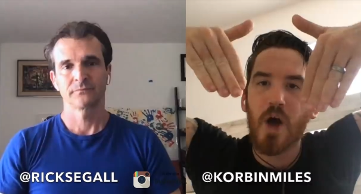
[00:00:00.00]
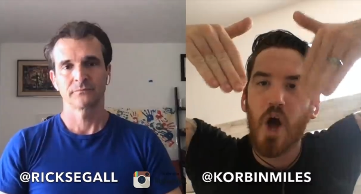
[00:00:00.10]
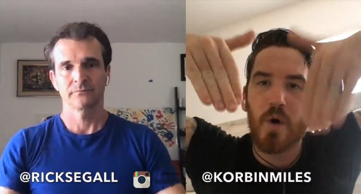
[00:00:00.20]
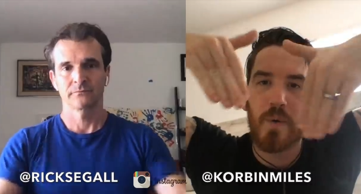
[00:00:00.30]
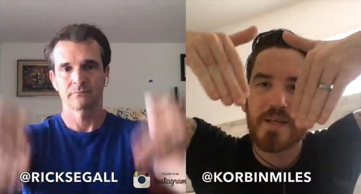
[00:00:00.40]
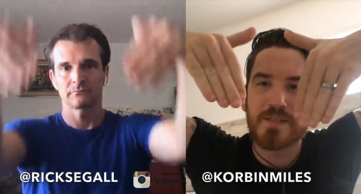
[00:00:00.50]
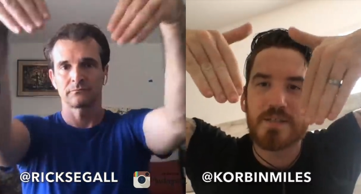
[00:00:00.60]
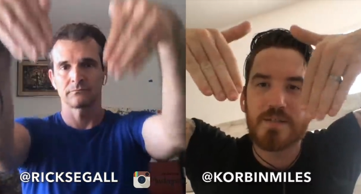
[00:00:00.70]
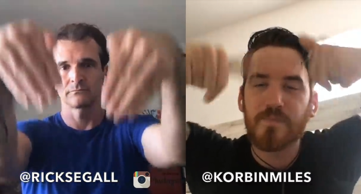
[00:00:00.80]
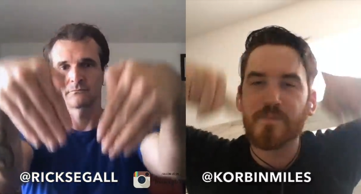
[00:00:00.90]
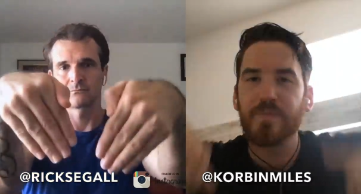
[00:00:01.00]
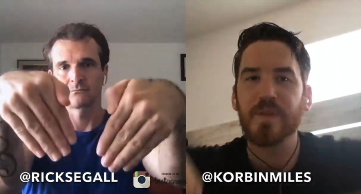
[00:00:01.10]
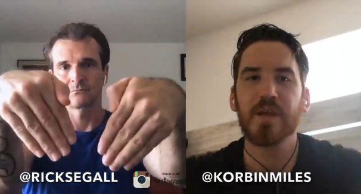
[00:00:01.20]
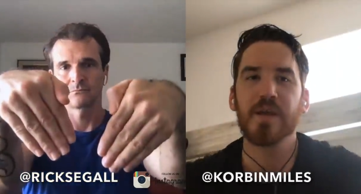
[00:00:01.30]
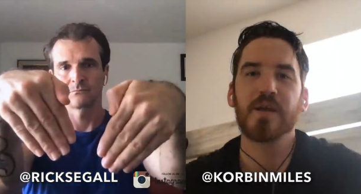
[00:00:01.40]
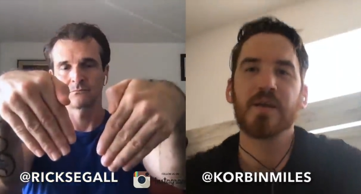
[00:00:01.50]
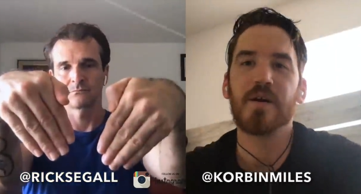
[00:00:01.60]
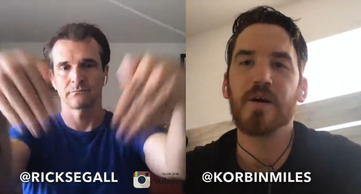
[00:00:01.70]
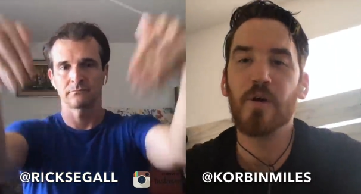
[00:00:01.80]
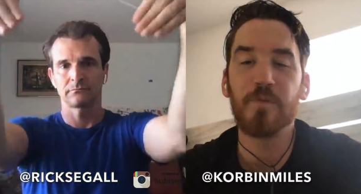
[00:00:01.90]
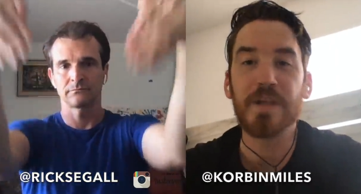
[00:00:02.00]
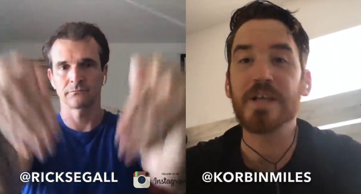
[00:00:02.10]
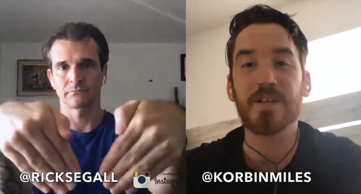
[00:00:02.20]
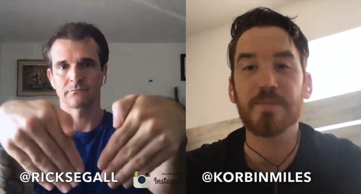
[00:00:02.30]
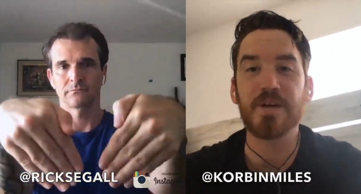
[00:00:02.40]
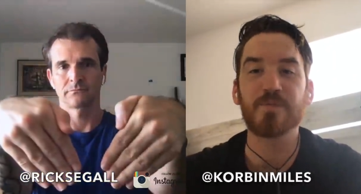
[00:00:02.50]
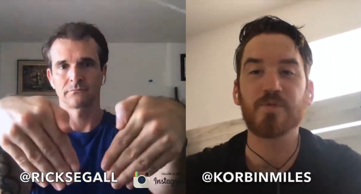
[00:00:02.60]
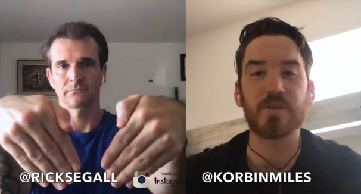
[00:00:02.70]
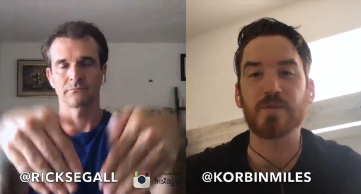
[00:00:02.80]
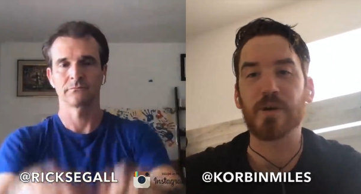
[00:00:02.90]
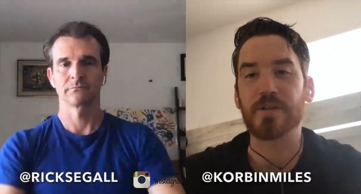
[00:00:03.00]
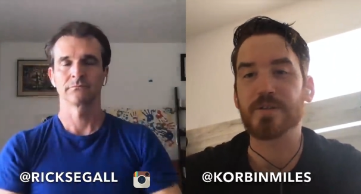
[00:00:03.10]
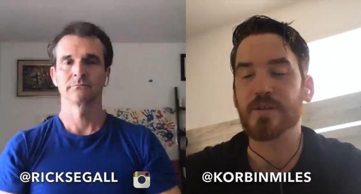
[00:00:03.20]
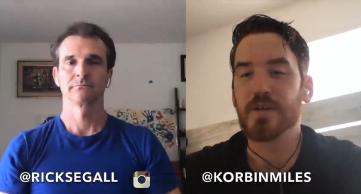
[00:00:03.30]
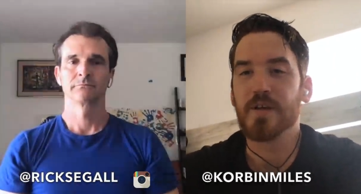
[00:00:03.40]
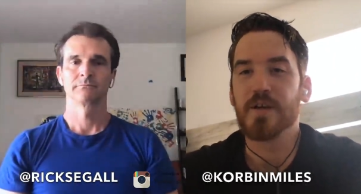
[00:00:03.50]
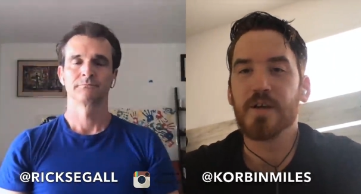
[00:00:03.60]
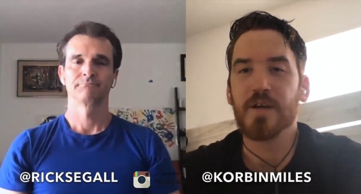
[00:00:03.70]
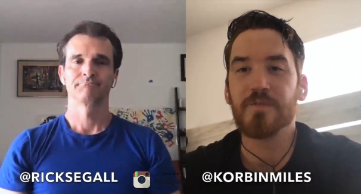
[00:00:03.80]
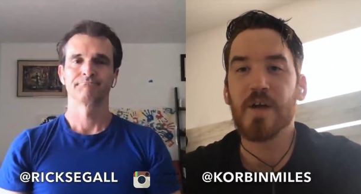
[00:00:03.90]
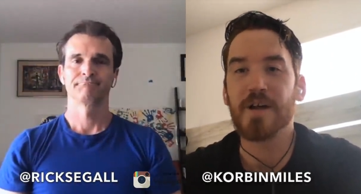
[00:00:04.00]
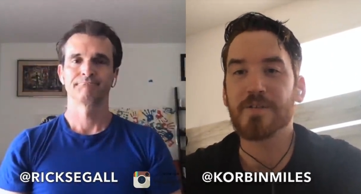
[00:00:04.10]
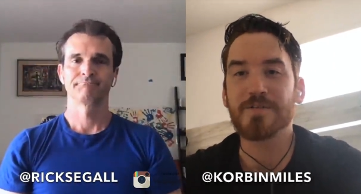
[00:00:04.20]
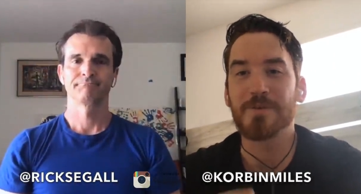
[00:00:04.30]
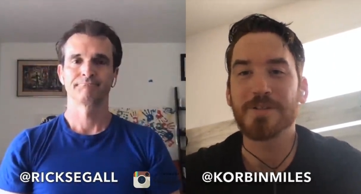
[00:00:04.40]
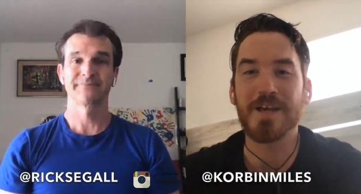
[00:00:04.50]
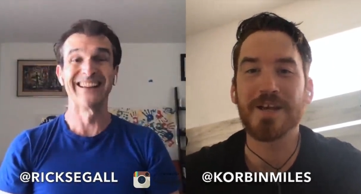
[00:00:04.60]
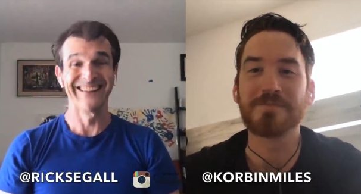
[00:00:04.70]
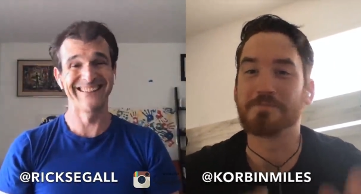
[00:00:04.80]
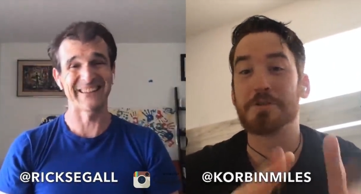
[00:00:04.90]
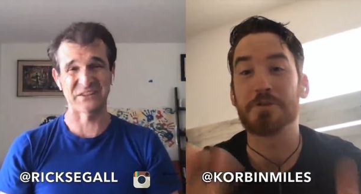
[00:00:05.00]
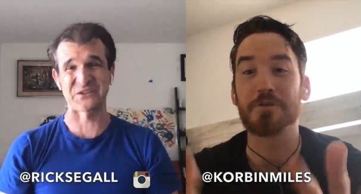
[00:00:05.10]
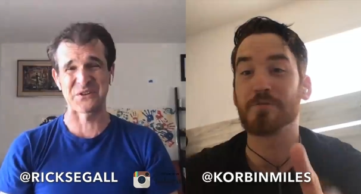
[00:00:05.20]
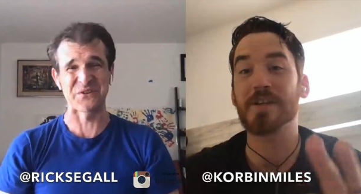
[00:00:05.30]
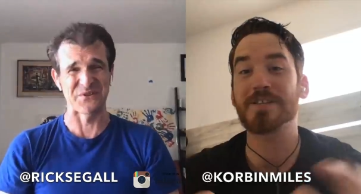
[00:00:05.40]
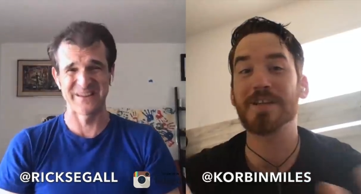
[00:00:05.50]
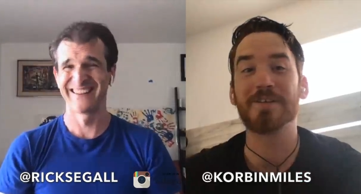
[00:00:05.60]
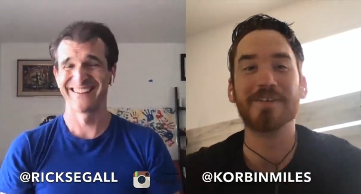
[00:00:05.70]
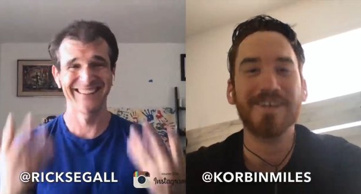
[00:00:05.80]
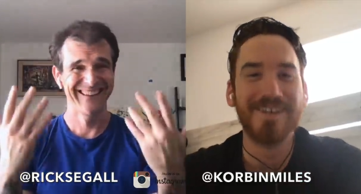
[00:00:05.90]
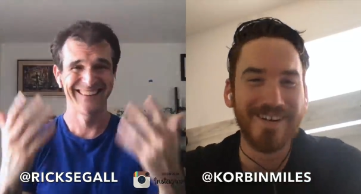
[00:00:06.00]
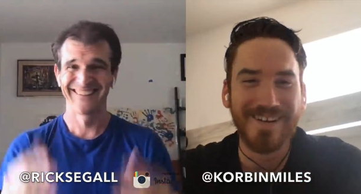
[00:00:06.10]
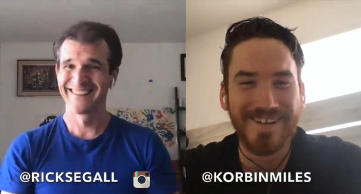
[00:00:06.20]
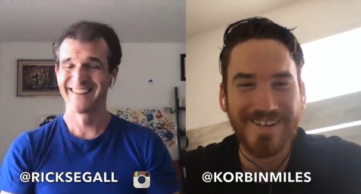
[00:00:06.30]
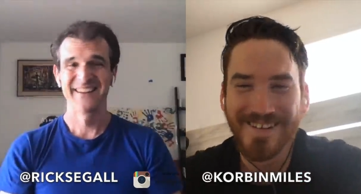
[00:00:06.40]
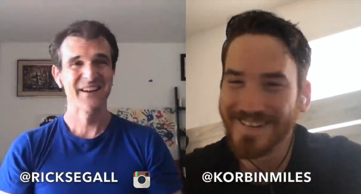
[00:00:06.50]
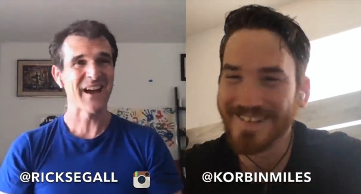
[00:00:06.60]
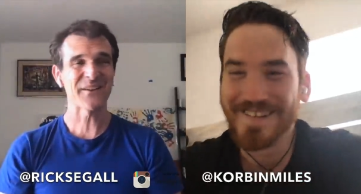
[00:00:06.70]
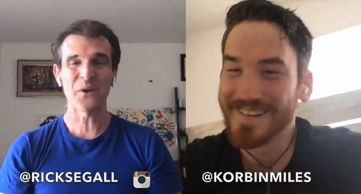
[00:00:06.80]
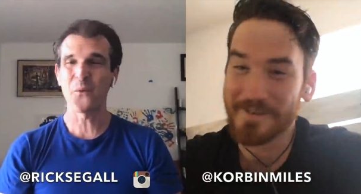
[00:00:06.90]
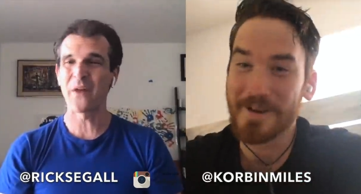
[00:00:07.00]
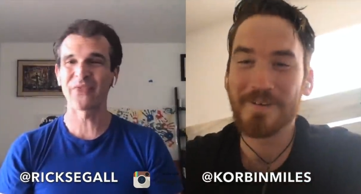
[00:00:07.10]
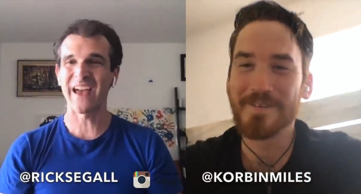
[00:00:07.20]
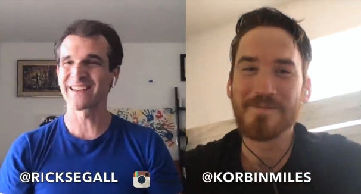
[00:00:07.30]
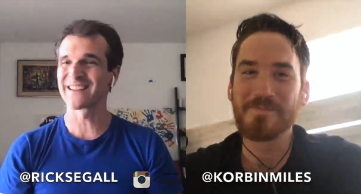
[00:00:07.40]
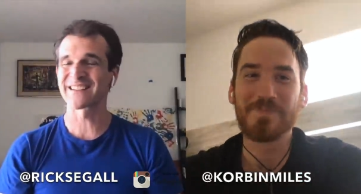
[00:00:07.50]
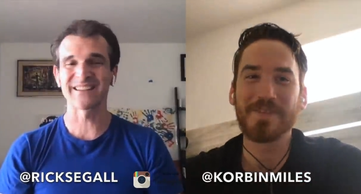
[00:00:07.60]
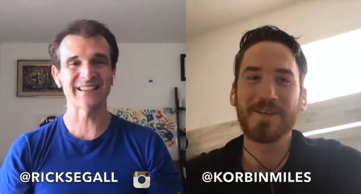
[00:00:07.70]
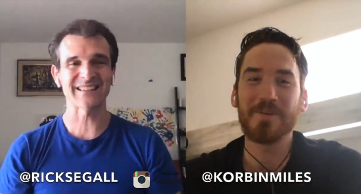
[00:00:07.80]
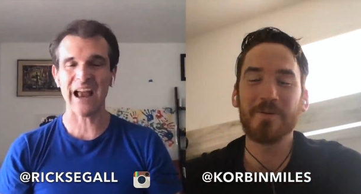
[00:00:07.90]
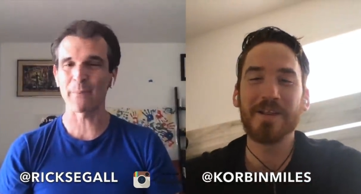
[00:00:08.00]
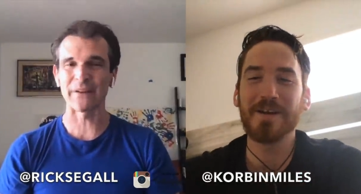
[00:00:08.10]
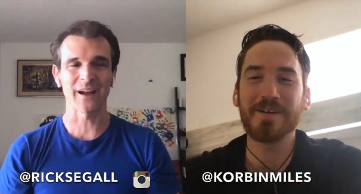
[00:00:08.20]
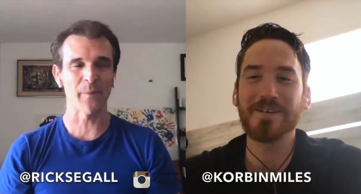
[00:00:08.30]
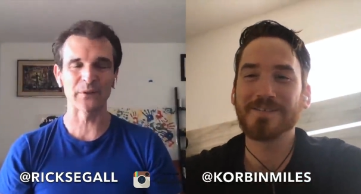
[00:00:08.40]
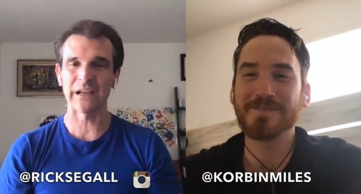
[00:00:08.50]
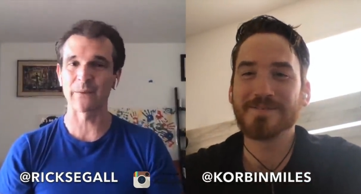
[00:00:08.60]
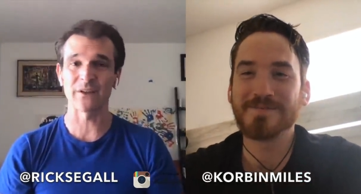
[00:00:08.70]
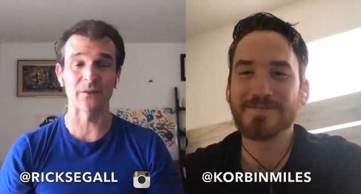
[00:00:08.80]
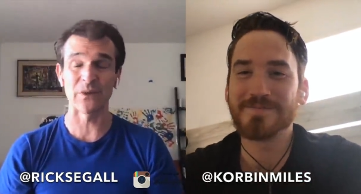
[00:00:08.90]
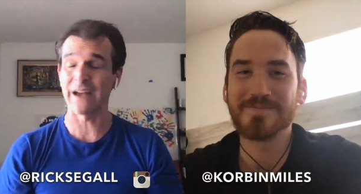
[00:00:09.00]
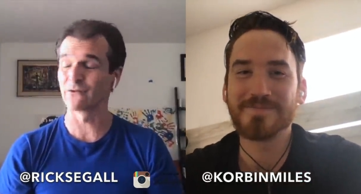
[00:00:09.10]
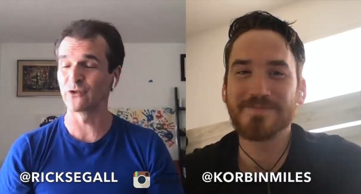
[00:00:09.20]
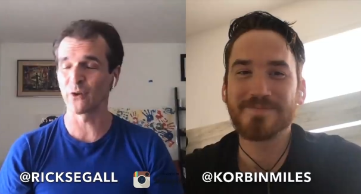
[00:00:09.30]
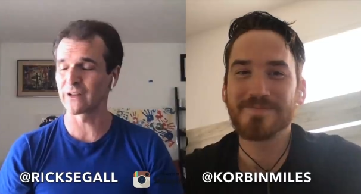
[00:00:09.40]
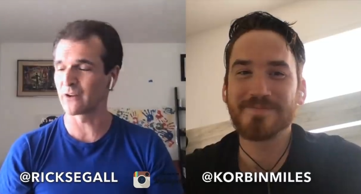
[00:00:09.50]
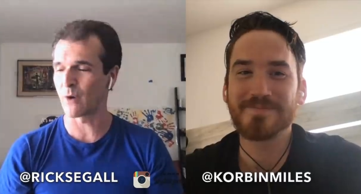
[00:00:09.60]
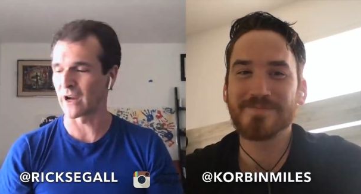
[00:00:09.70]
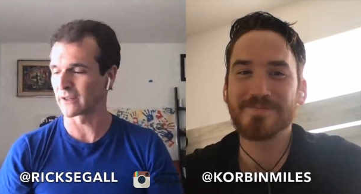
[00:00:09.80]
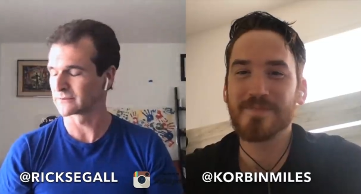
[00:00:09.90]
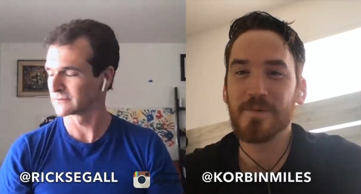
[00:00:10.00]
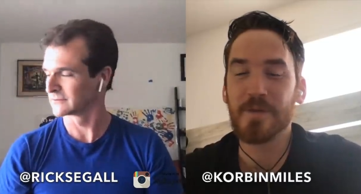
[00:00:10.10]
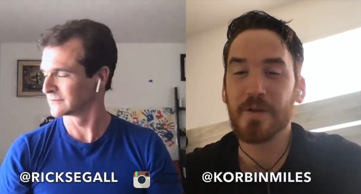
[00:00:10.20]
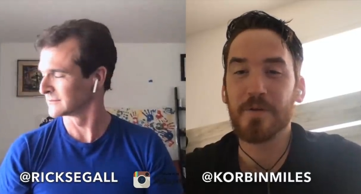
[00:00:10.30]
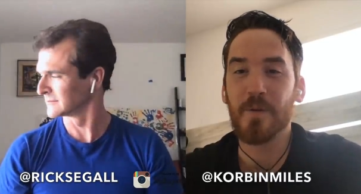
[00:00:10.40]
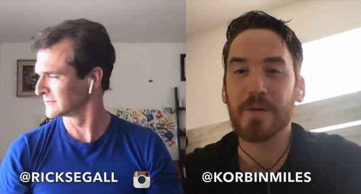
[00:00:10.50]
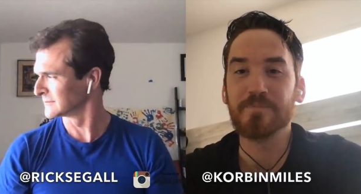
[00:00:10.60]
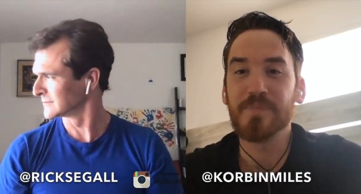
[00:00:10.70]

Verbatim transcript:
Speaker 1: Always. Hopefully, sometimes Rick's works. If not, once again, just search it's Rick
Speaker 2: Segall. I don't know what that is, because that we, happened a couple times, and we have no idea why. We don't know why.